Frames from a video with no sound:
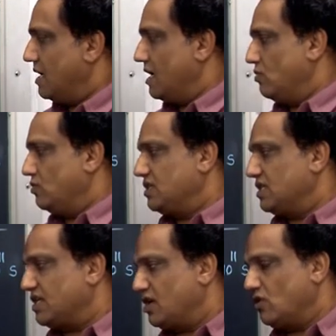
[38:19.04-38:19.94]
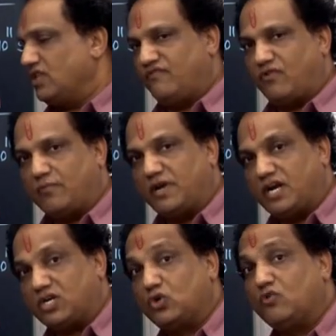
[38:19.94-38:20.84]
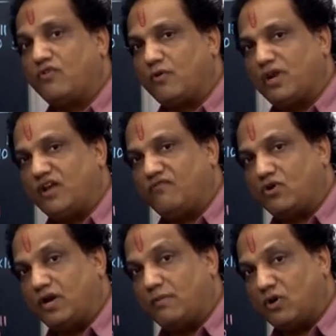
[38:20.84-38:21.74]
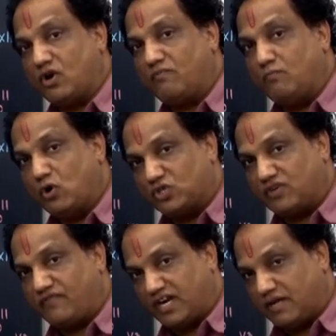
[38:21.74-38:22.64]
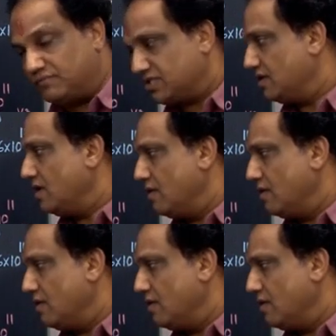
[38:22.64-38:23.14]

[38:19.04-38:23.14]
Now just recall the formula, 2 formula for number of moles of atoms,